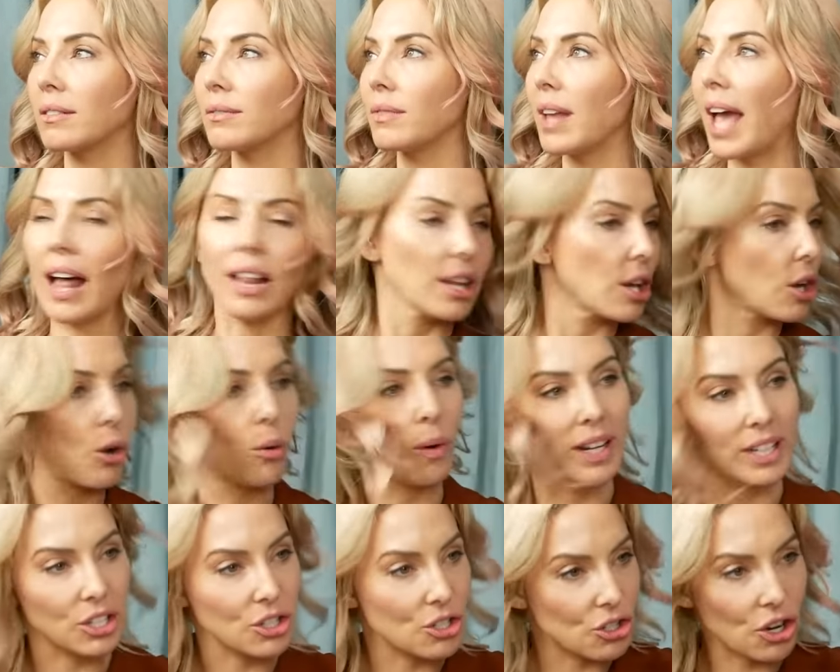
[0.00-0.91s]
eloquent
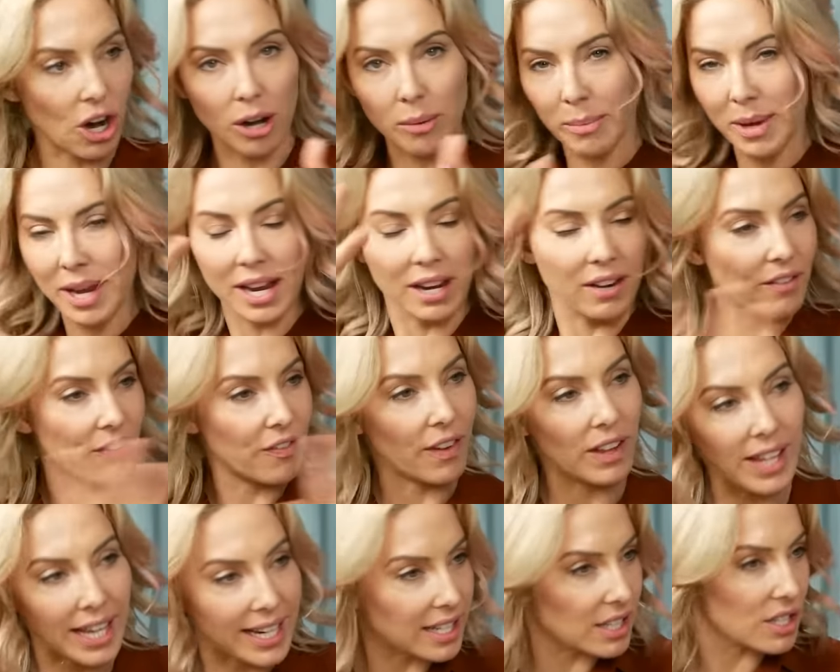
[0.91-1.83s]
and charming and
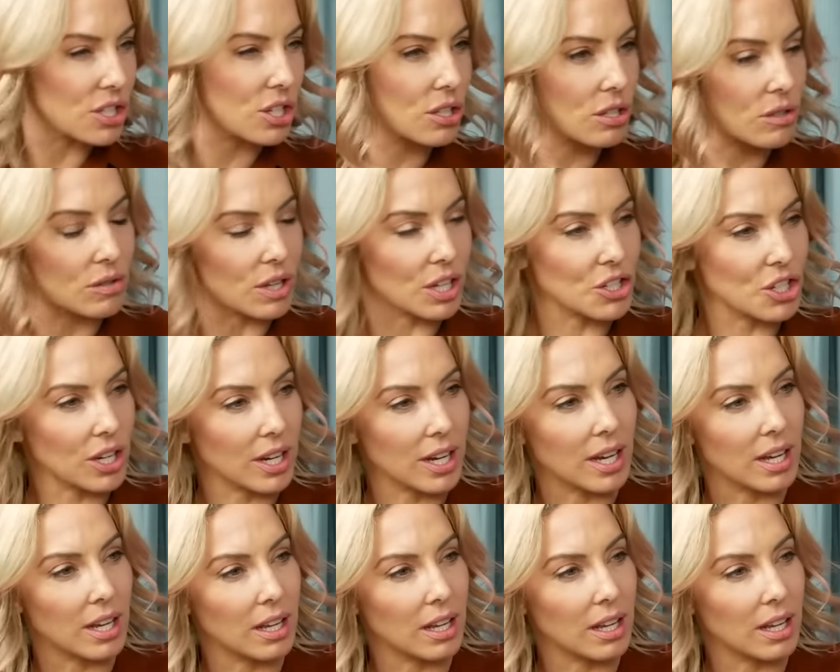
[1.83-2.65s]
like it's just such a...